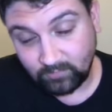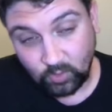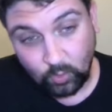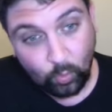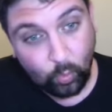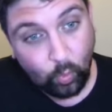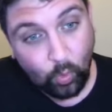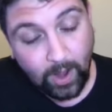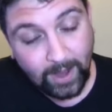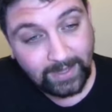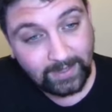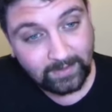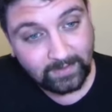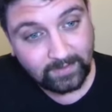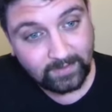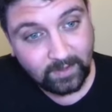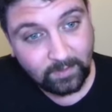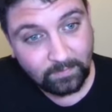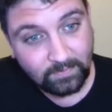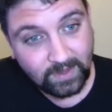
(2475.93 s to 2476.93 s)
quite
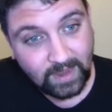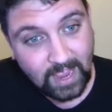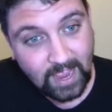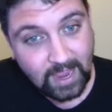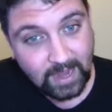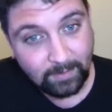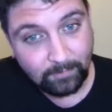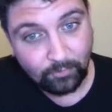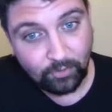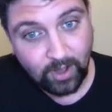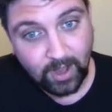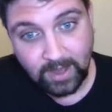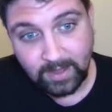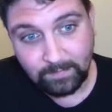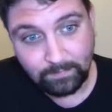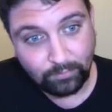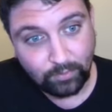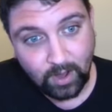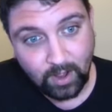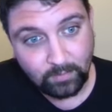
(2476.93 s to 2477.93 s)
some time,
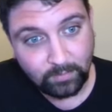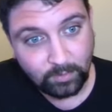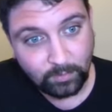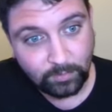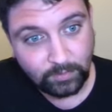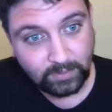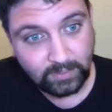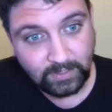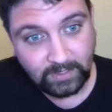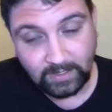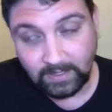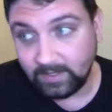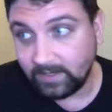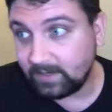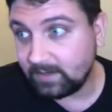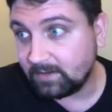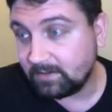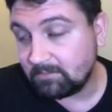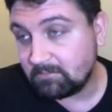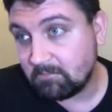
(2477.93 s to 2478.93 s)
right?
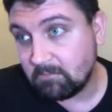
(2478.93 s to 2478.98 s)
Probably,